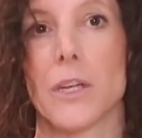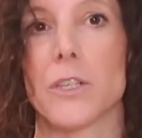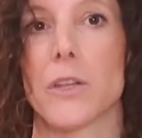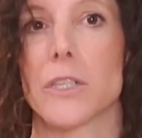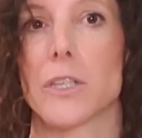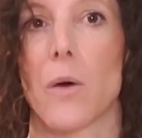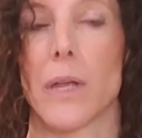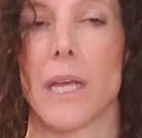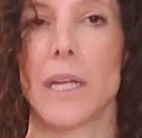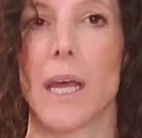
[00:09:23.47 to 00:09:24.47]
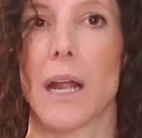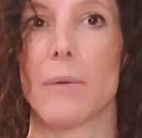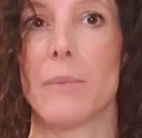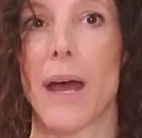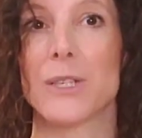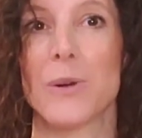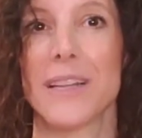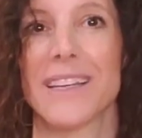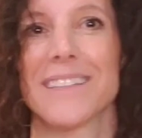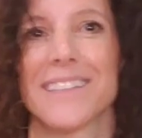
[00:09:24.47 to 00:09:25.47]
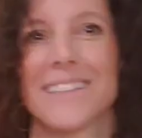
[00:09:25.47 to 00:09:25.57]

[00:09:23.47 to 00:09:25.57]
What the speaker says: So this is going in, and I'll be back shortly.